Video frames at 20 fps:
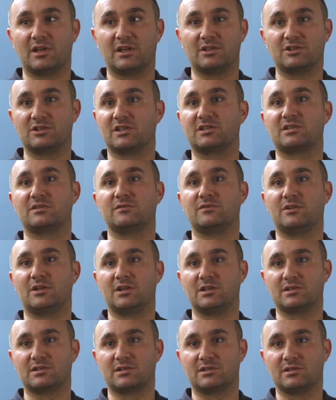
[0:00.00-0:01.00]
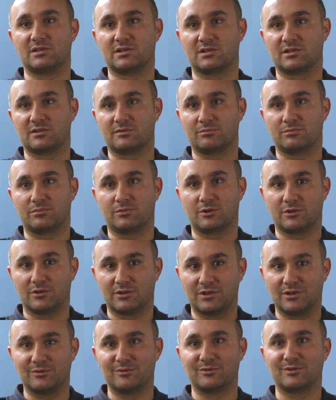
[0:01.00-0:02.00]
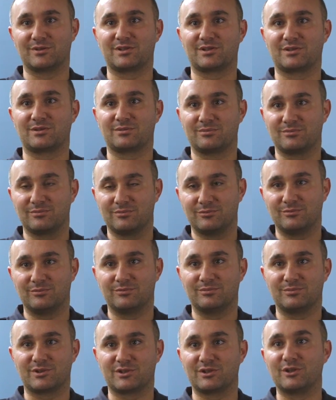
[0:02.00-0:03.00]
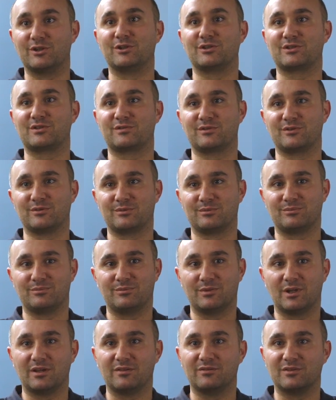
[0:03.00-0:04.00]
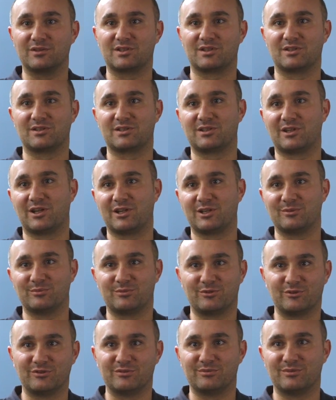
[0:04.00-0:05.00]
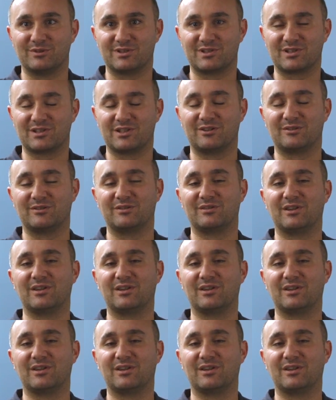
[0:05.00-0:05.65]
that justifies this continuous search for ever so slight improvements here and